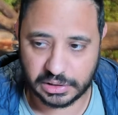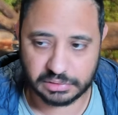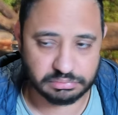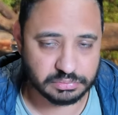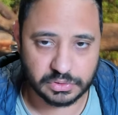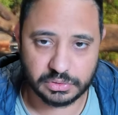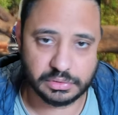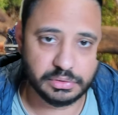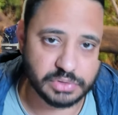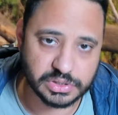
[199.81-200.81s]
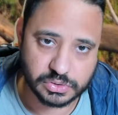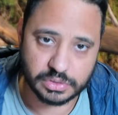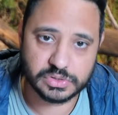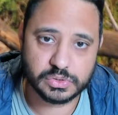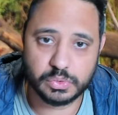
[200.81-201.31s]
It runs
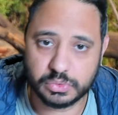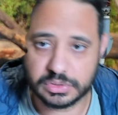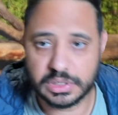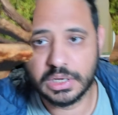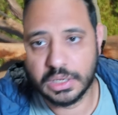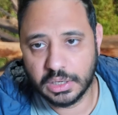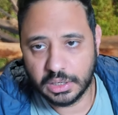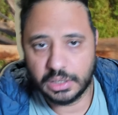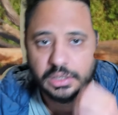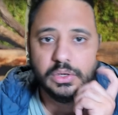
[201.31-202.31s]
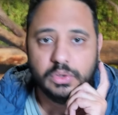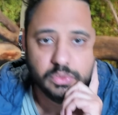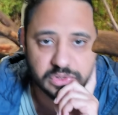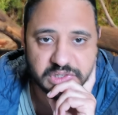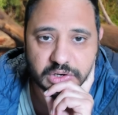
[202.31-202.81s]
on its own
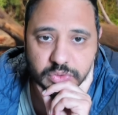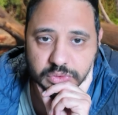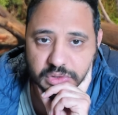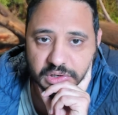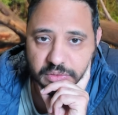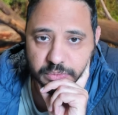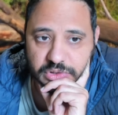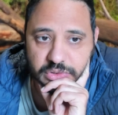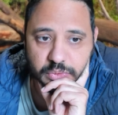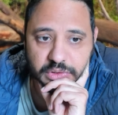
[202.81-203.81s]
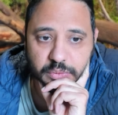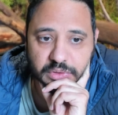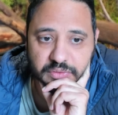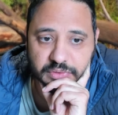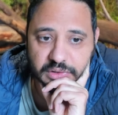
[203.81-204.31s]
schedule. So I have budget
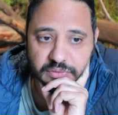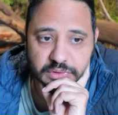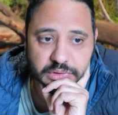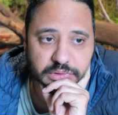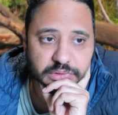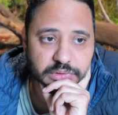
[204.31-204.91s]
2025 here.